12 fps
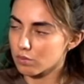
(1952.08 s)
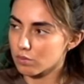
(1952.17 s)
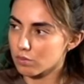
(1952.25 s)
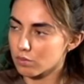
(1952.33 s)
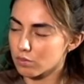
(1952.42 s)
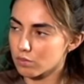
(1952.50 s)

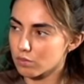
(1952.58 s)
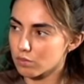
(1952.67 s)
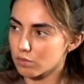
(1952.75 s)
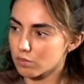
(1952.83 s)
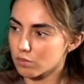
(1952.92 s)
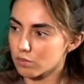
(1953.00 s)

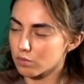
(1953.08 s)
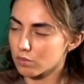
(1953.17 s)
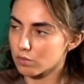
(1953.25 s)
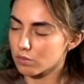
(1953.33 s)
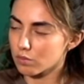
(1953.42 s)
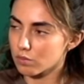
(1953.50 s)

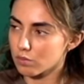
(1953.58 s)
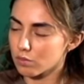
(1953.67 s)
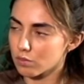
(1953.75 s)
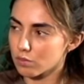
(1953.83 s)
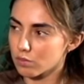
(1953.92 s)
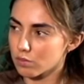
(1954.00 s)

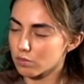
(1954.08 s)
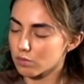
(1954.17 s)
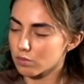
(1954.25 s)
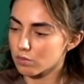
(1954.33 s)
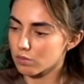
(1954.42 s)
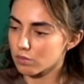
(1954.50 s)

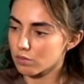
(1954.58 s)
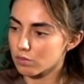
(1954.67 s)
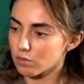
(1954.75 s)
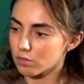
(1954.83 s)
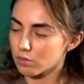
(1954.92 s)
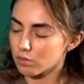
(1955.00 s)

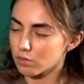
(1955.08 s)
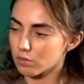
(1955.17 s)
[no speech]